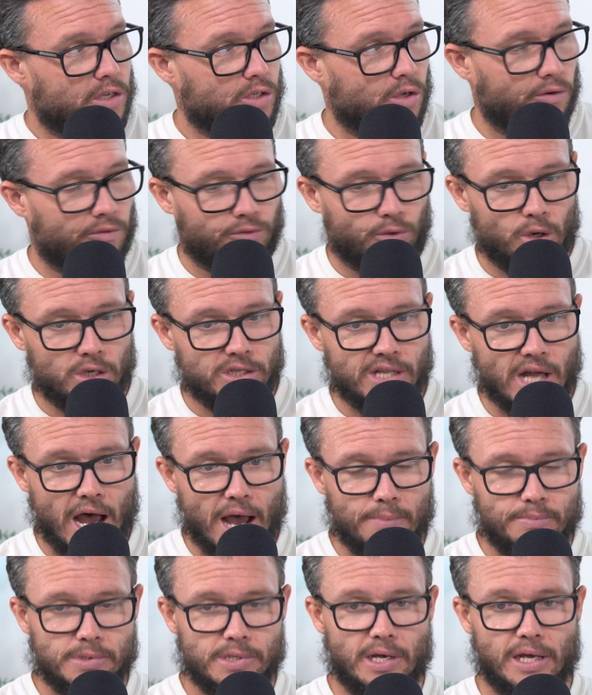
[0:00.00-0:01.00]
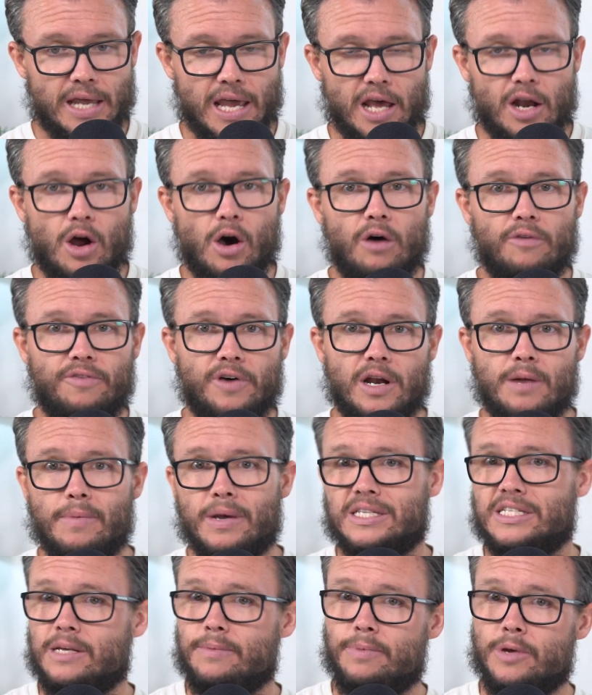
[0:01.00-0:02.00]
So 4 stops, again, all funded
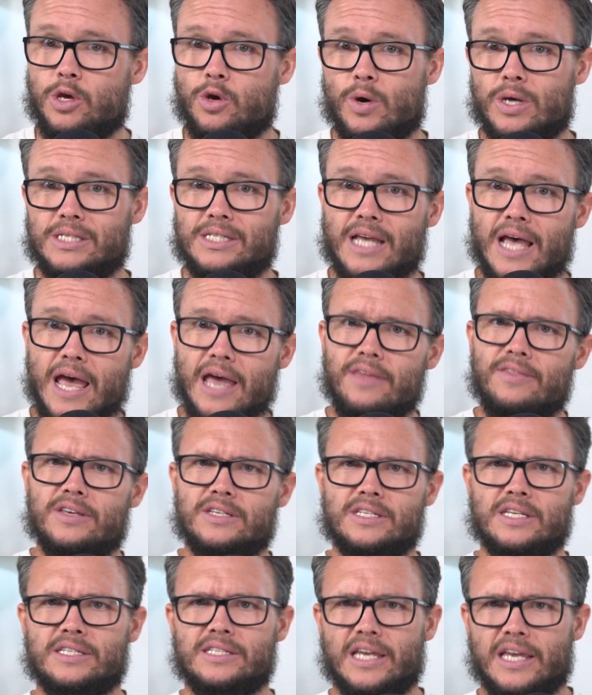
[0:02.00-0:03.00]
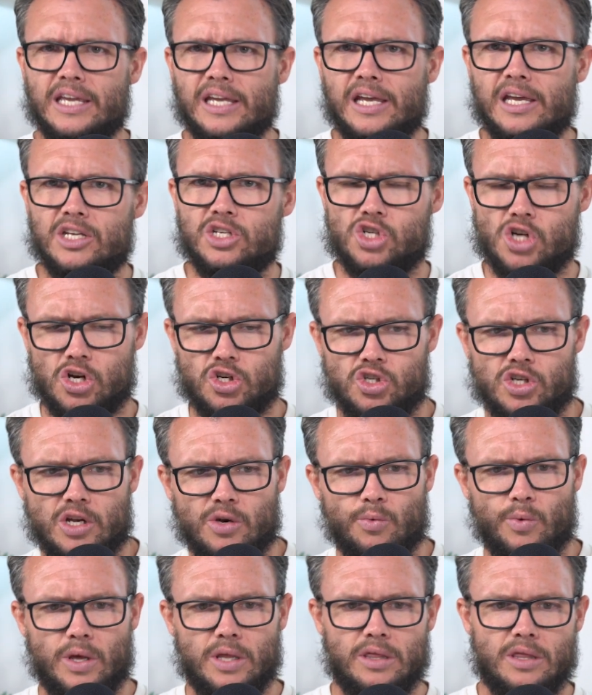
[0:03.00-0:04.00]
by TP USA. This is in
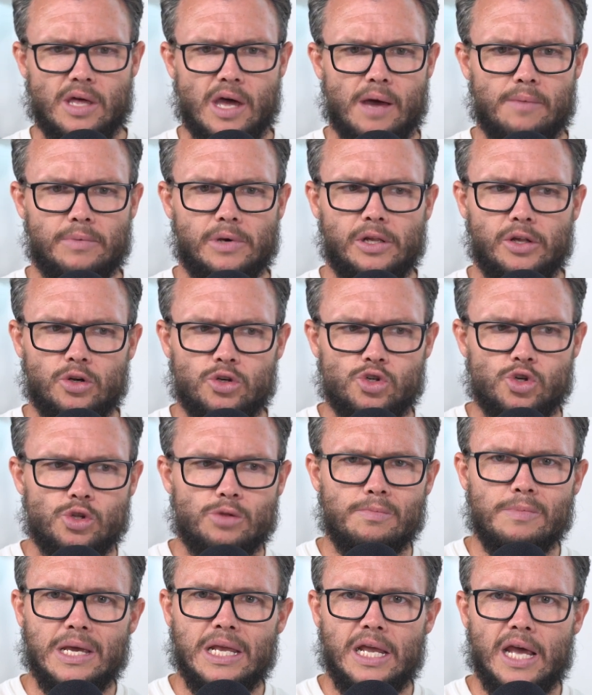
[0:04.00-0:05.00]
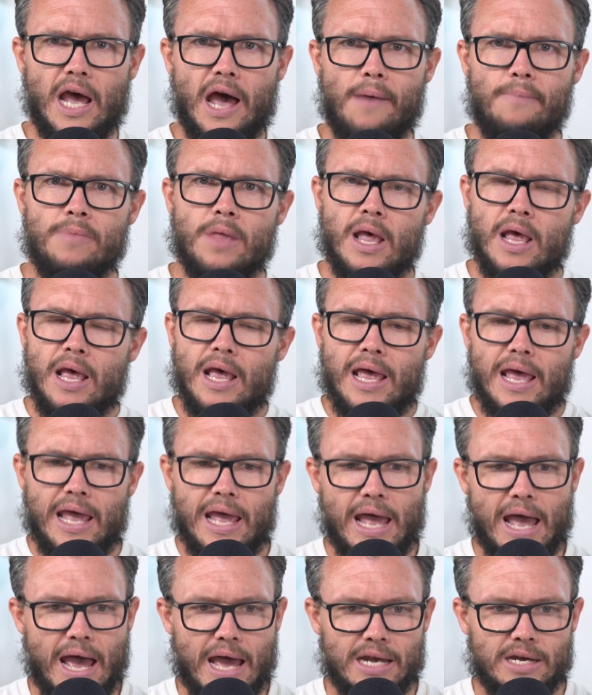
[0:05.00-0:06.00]
conjunction with Clear Truth Media.
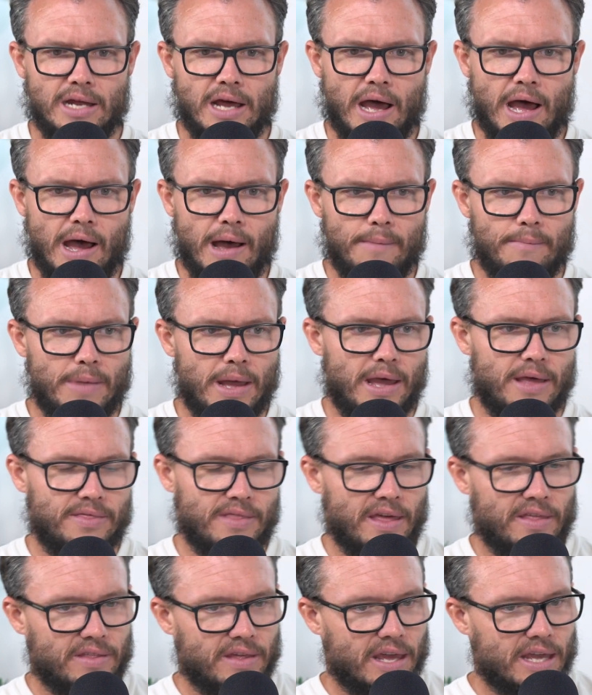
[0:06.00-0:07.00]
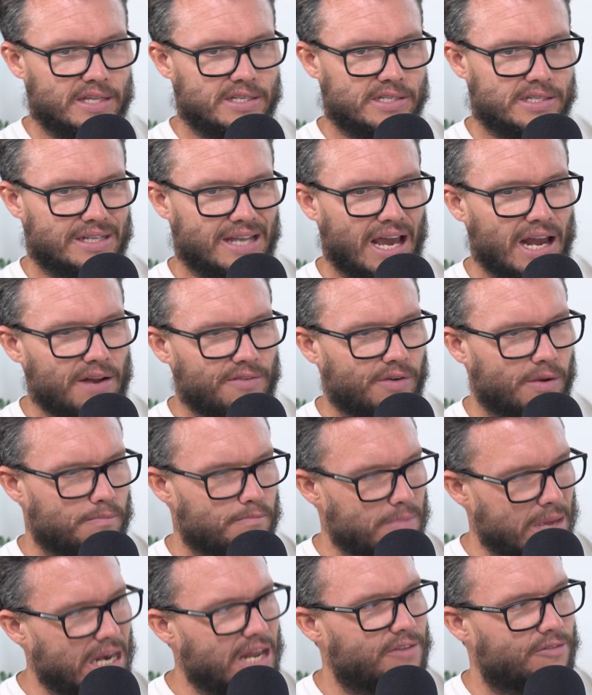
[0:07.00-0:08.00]
And then it's kind of a
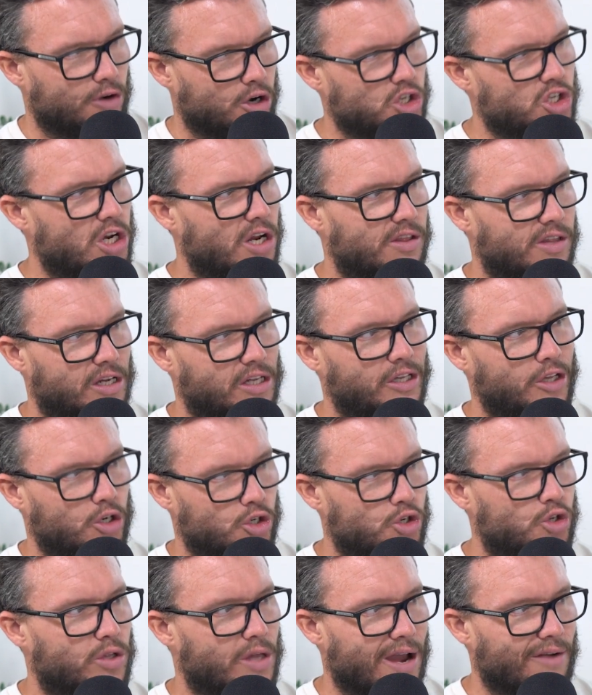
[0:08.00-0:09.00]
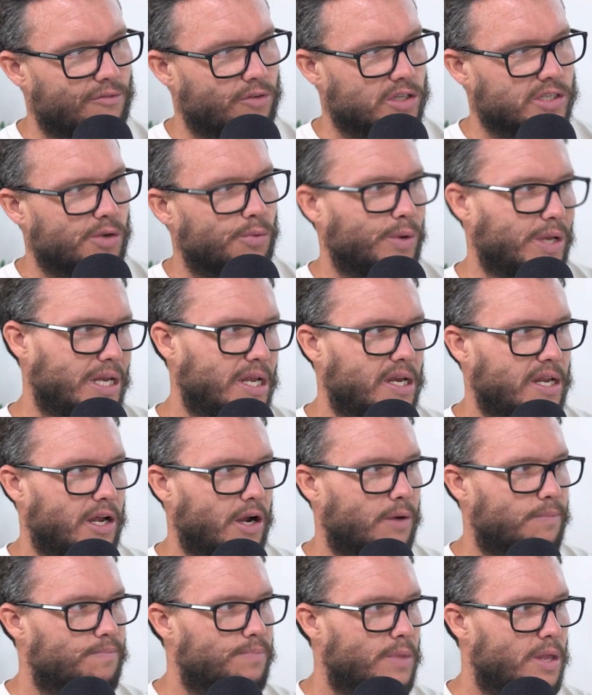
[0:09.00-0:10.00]
mini version of the Clear Truth Conference that we did
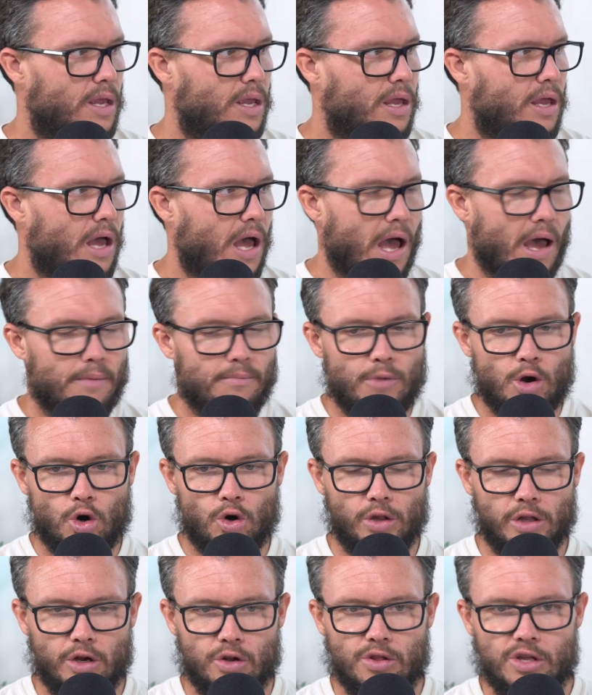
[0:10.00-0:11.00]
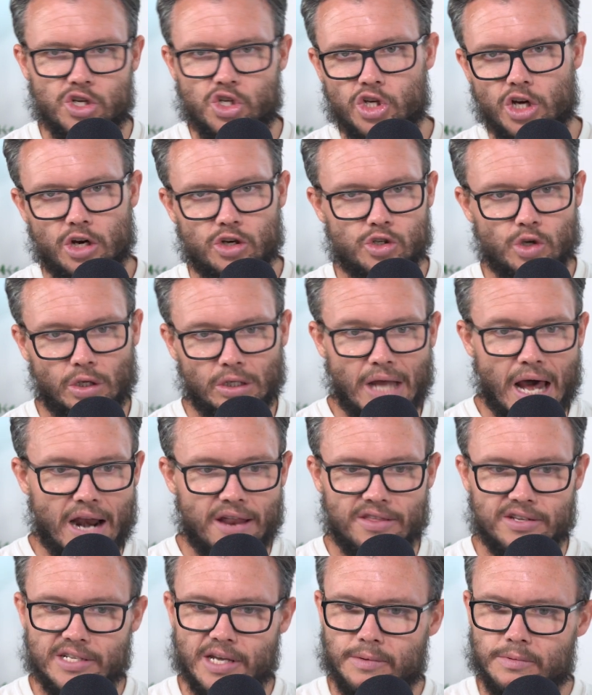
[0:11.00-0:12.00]
here earlier this year. So a lot
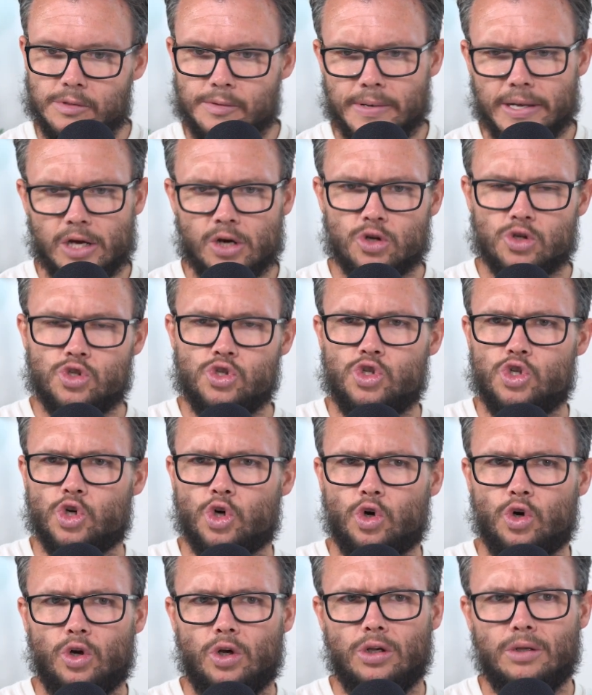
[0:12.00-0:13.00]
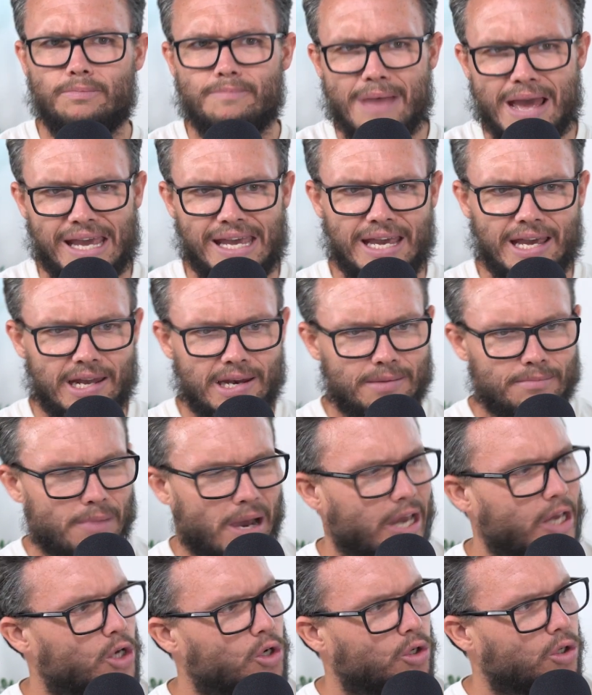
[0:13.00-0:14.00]
of the same speakers, Joel, Megan,
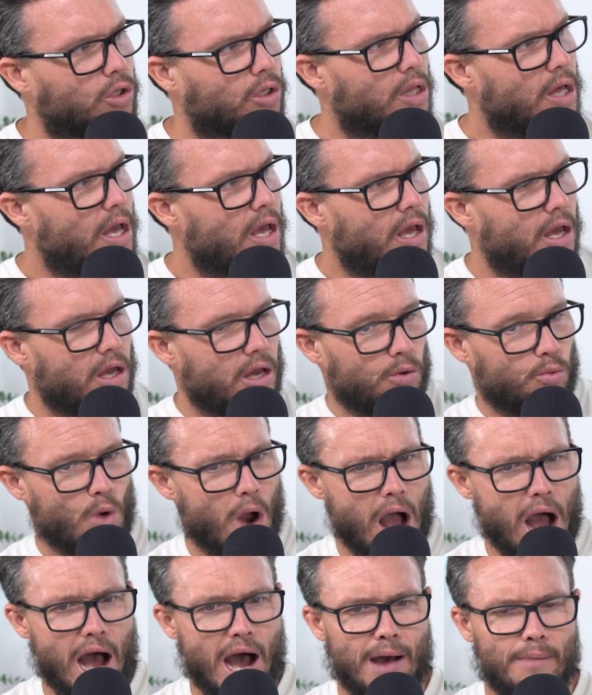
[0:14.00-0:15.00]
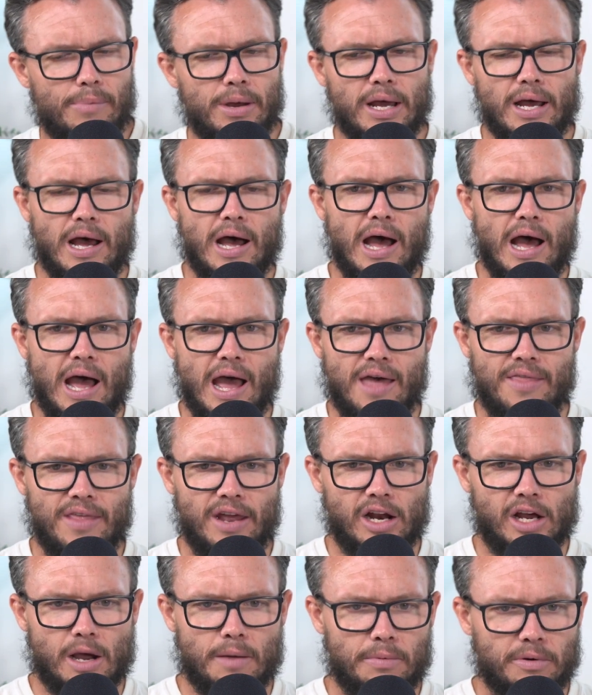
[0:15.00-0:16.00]
Michael, Rob, and
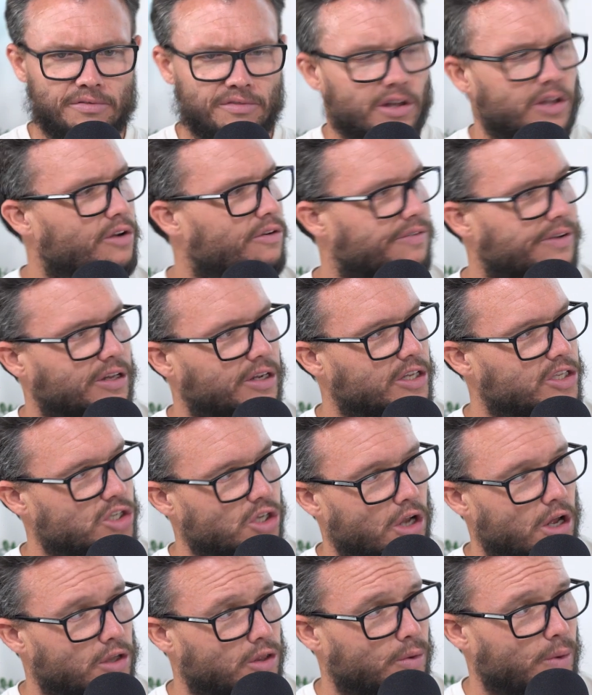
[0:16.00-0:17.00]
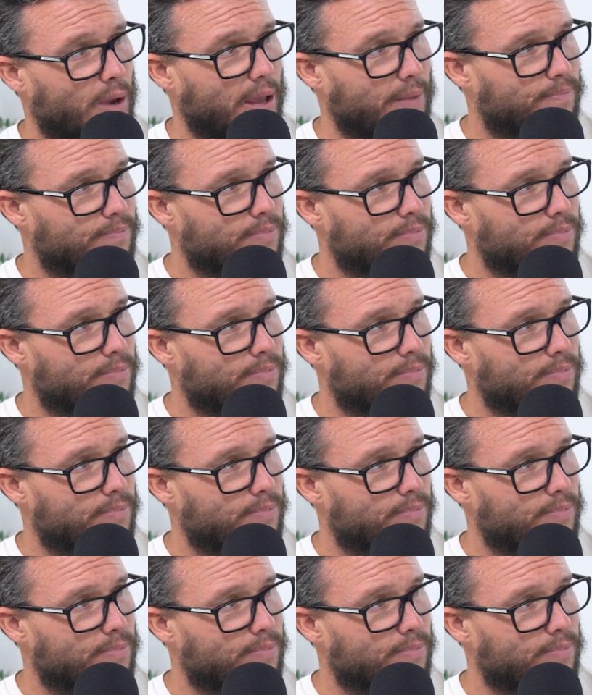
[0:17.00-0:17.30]
then a couple of other fill-ins along the way.